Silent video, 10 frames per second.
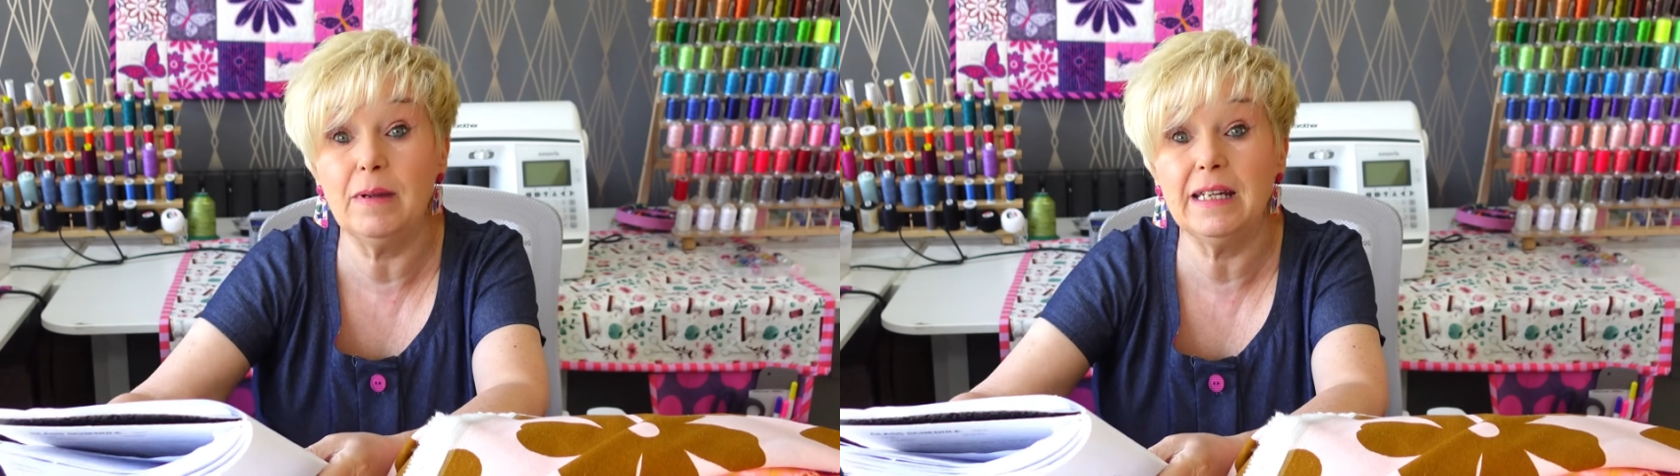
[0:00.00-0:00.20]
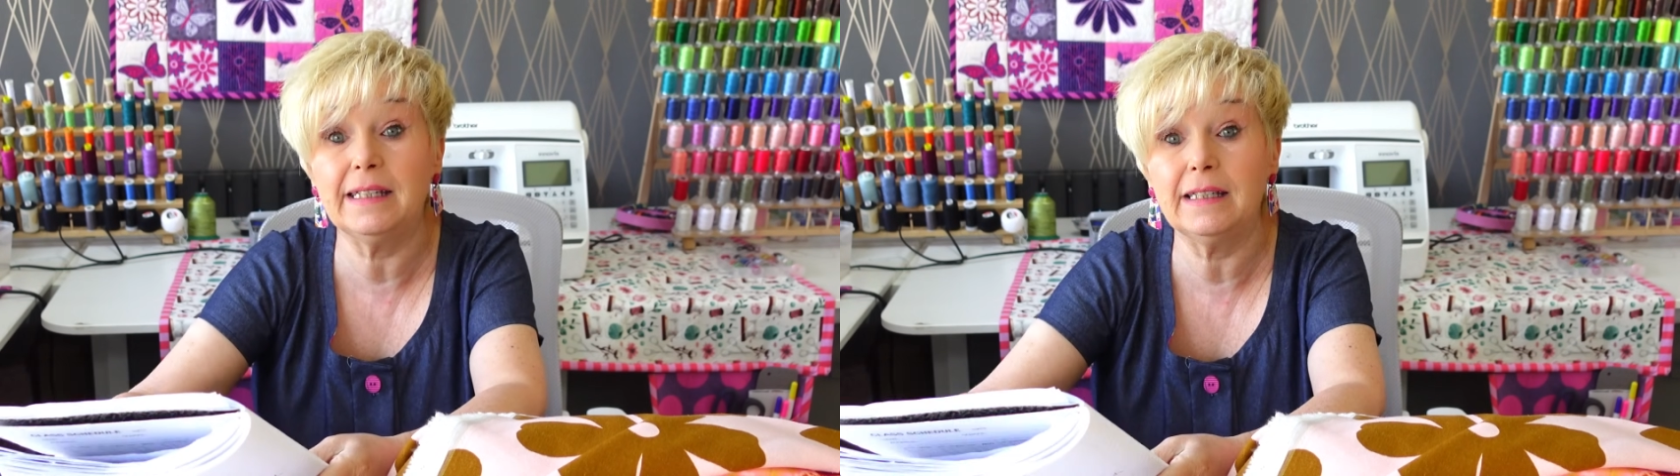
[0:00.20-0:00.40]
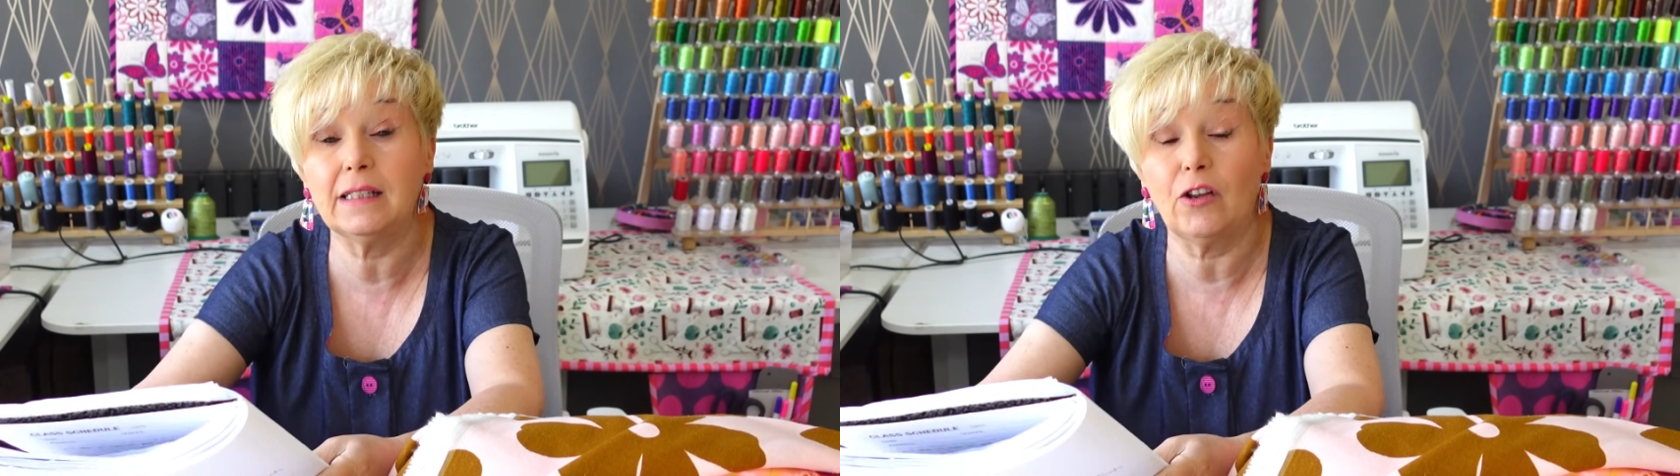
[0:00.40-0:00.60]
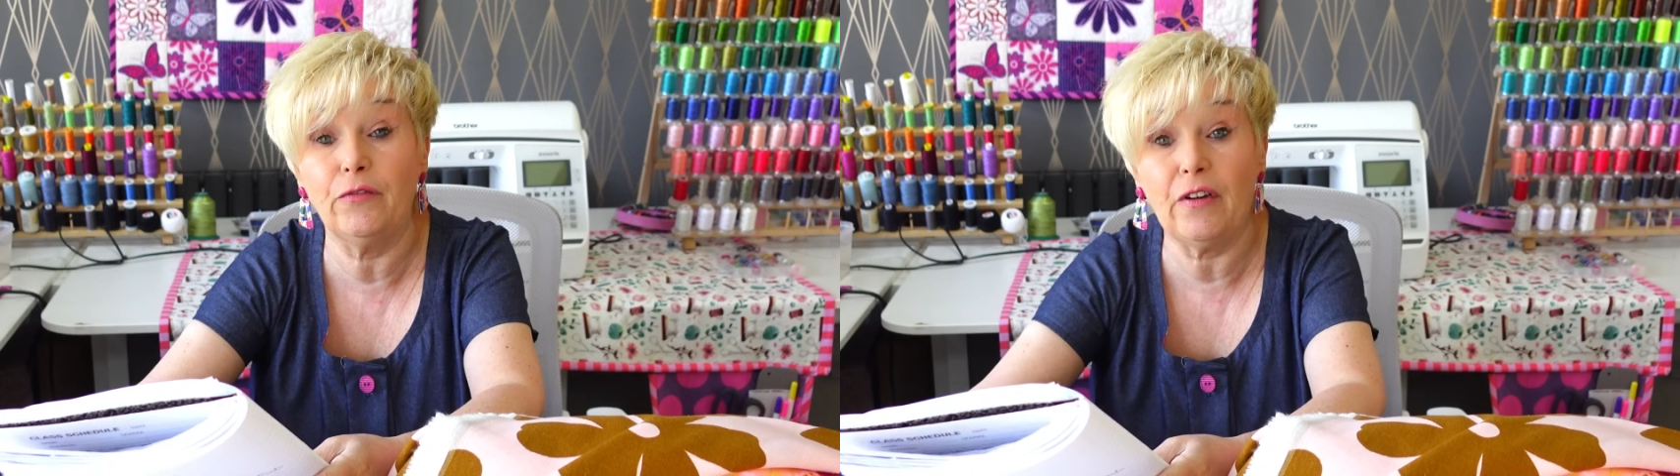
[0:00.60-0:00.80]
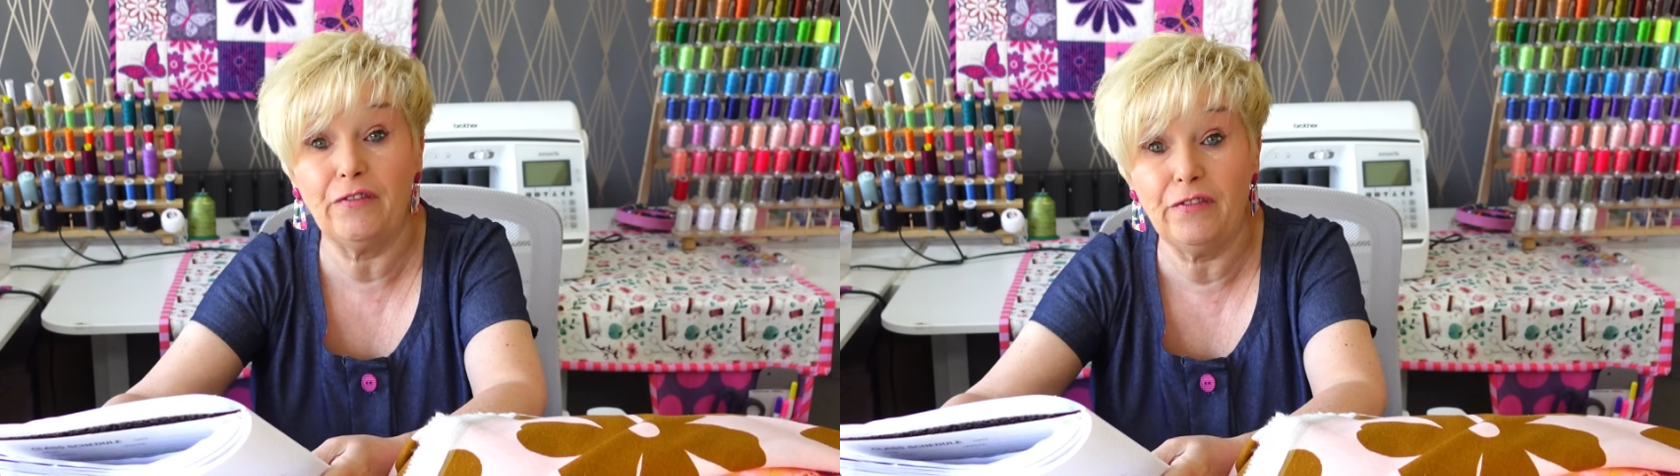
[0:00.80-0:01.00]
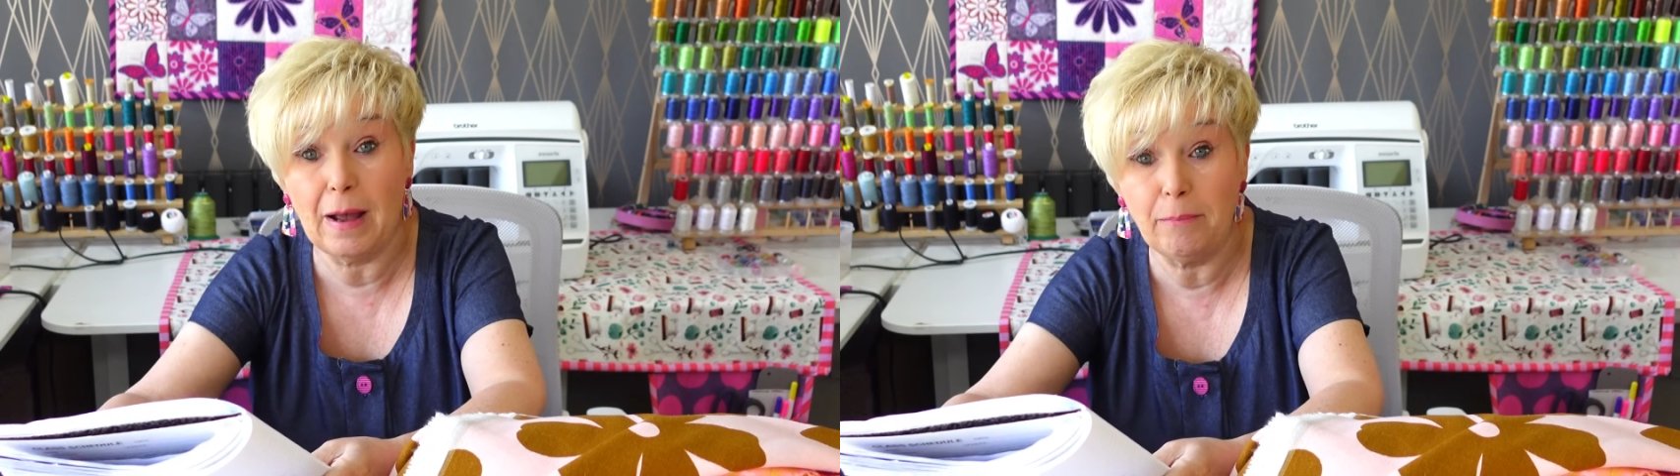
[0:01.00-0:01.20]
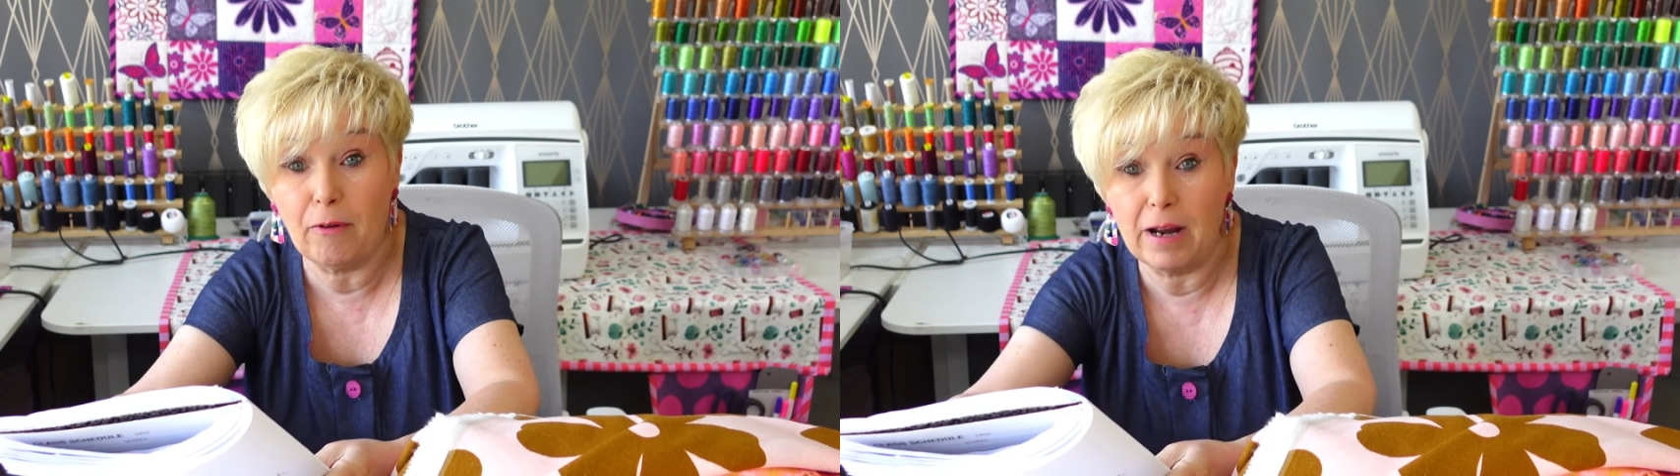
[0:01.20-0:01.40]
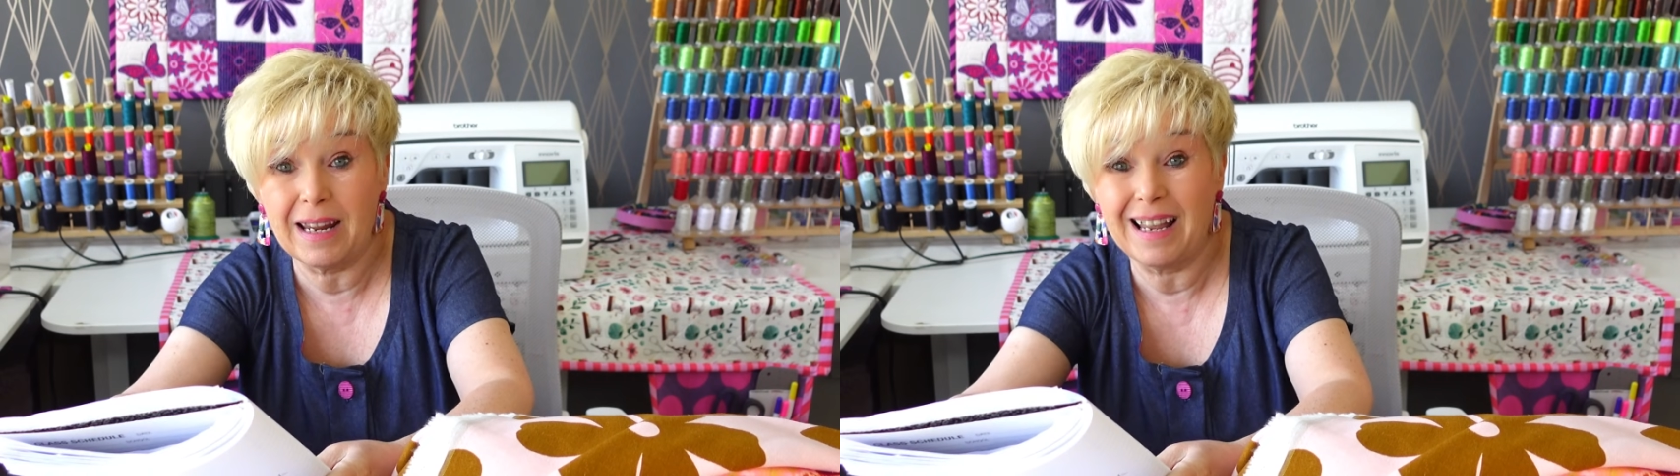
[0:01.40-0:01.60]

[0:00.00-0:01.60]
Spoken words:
metres of fabric,